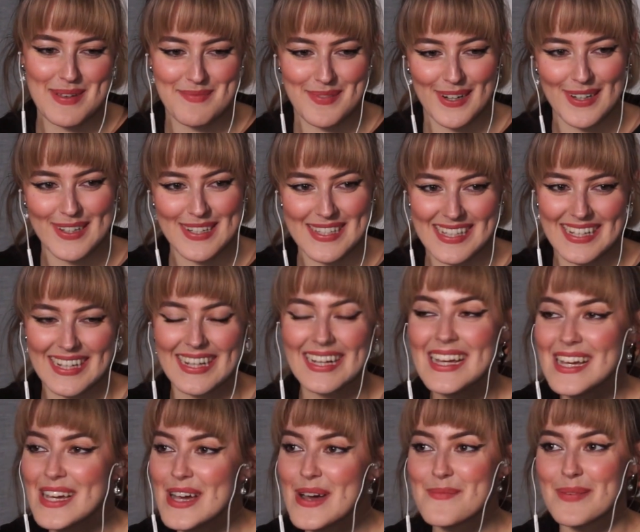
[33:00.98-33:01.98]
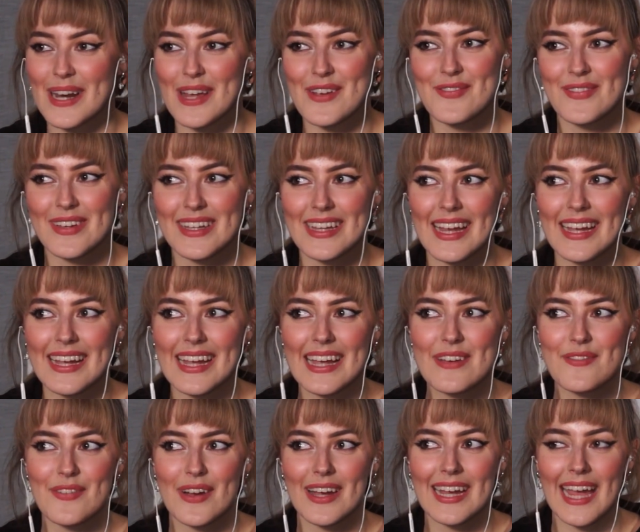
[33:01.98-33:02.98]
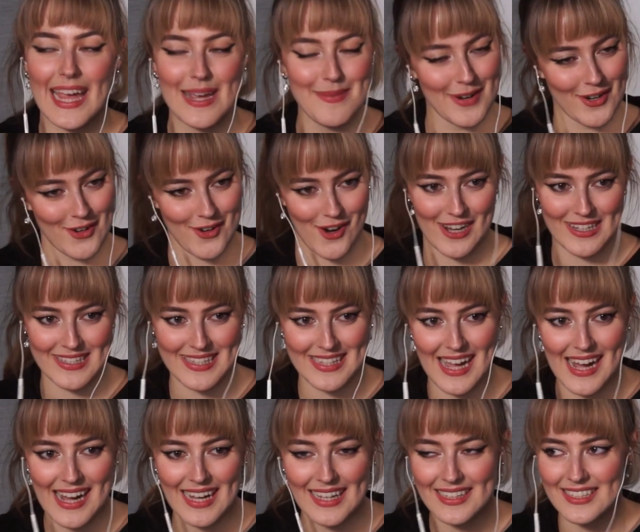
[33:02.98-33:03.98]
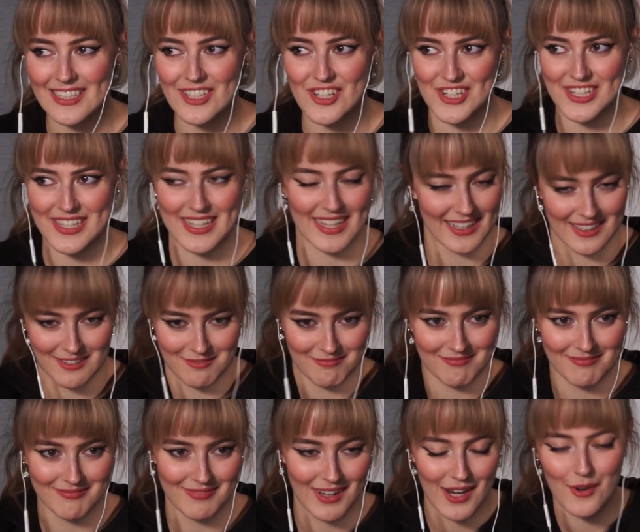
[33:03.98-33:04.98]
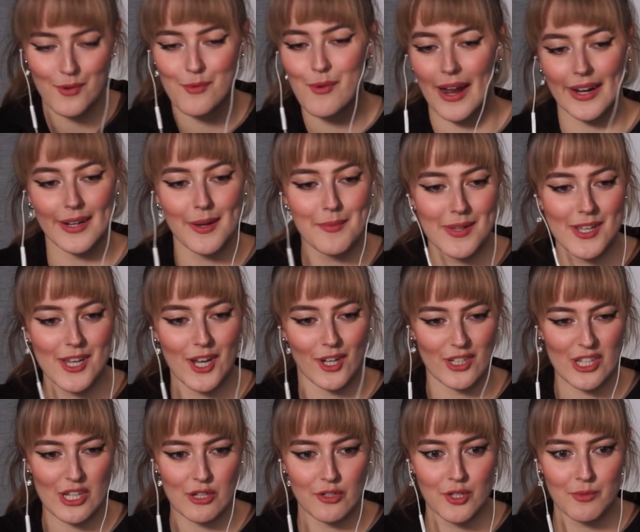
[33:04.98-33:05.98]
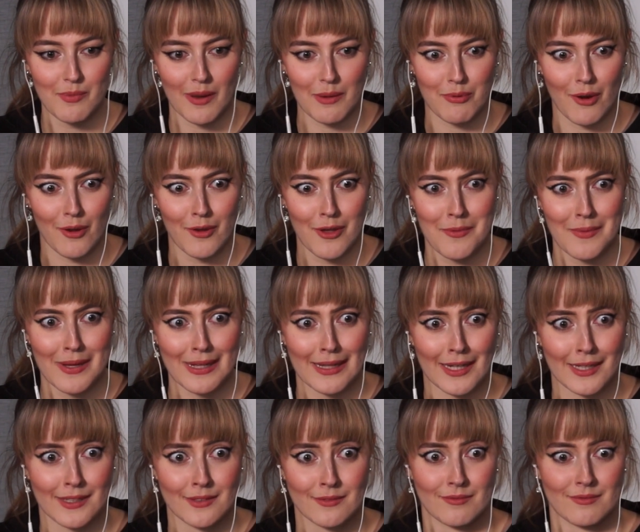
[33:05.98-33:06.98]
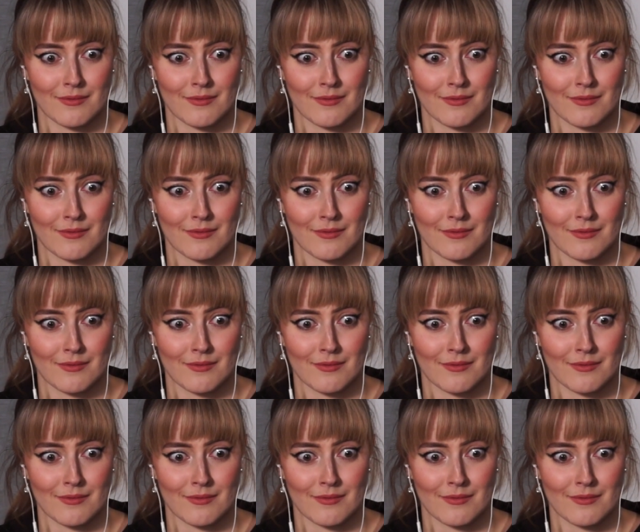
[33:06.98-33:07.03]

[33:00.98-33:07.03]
person. But I feel like if I came across that just like randomly on YouTube, I'd probably be like,